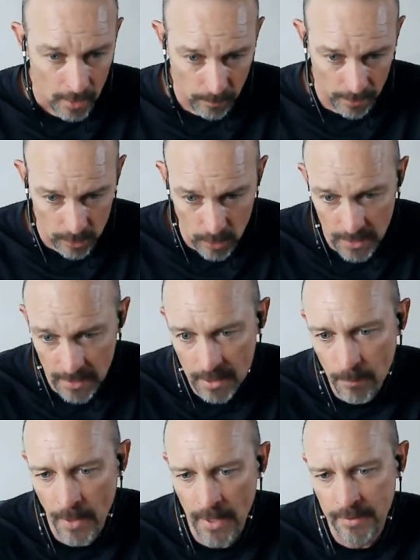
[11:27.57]
but you need
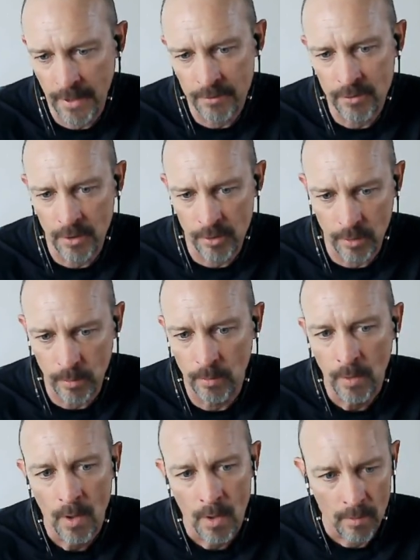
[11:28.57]
to pay attention to
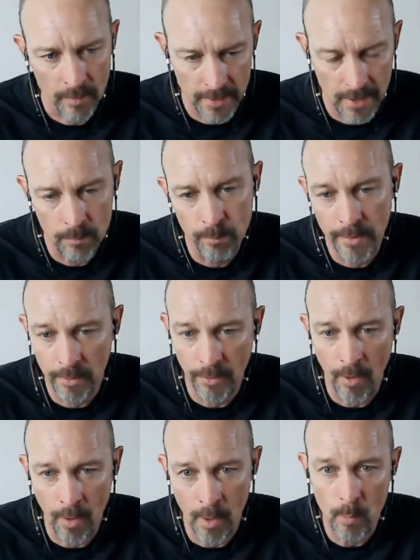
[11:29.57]
the
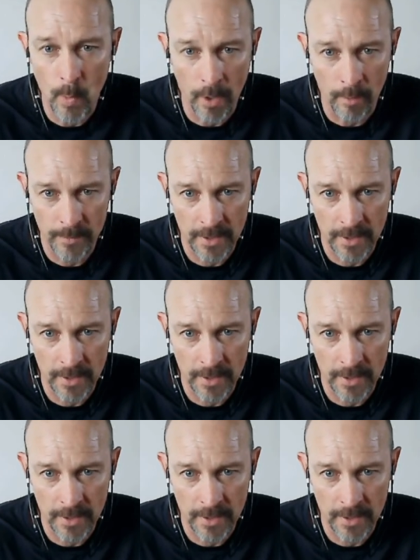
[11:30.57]
inbuilt hardware,